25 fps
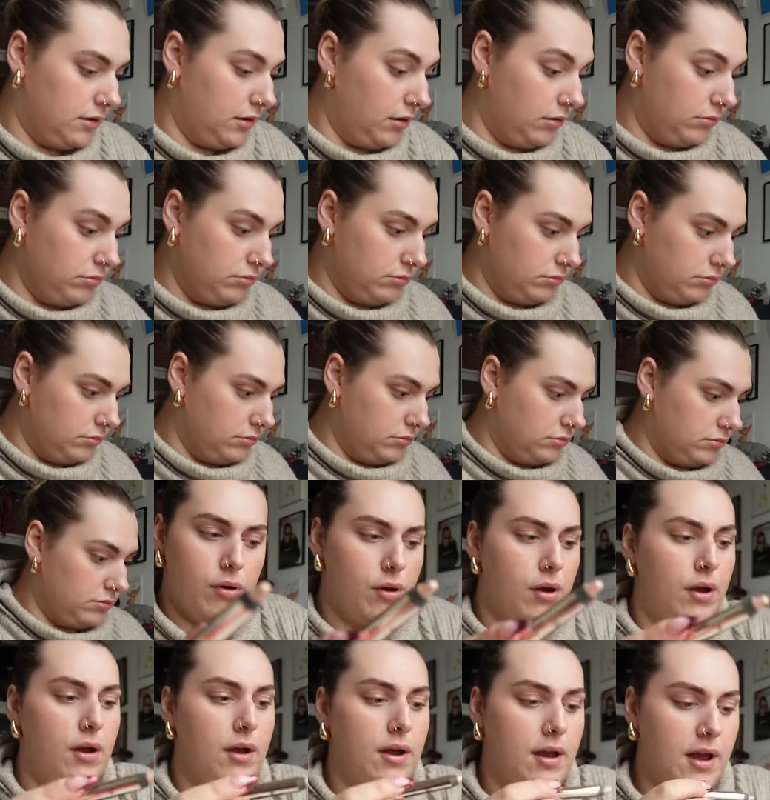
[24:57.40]
Oh,
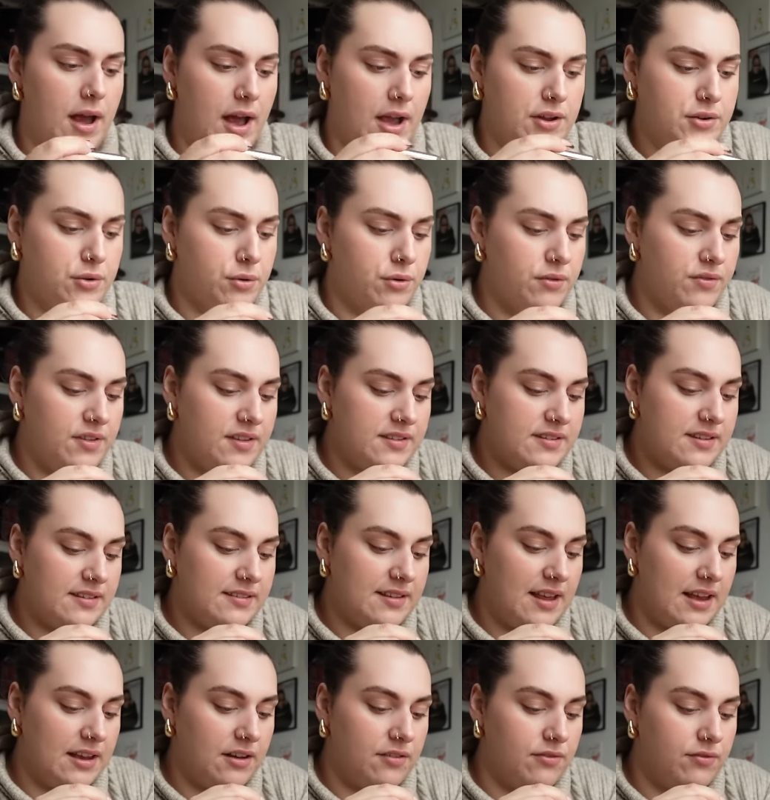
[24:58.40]
I don't know if this is
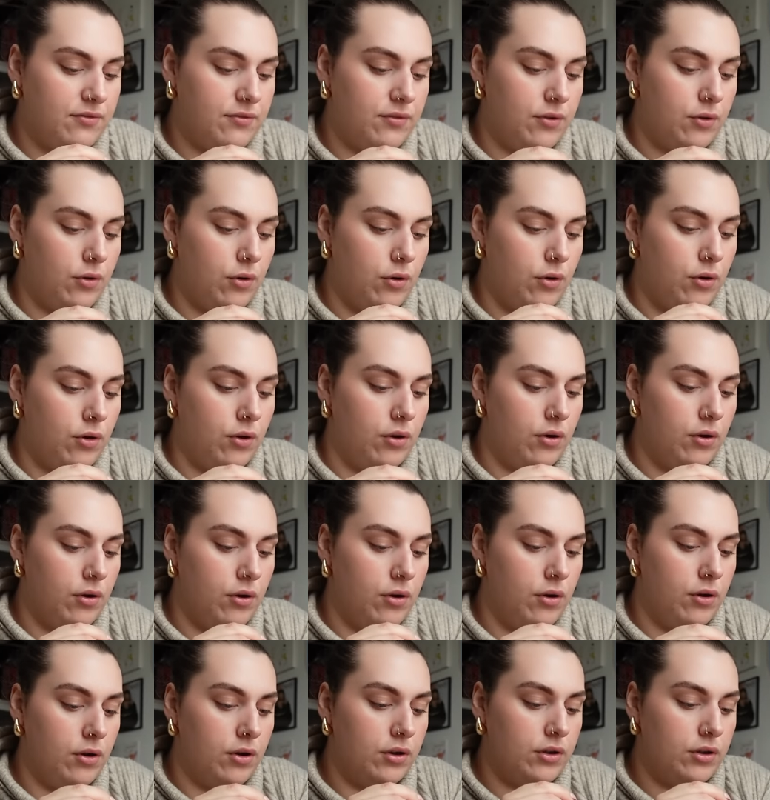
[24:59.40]
like for